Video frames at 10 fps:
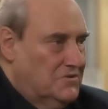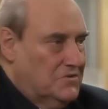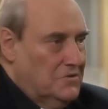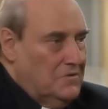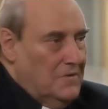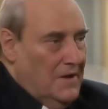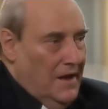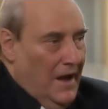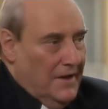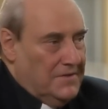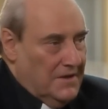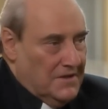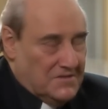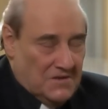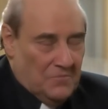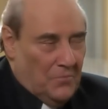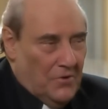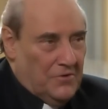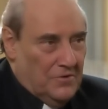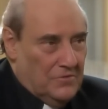So I think it's
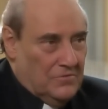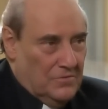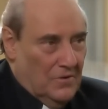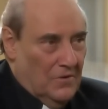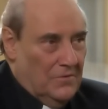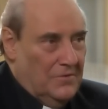important to know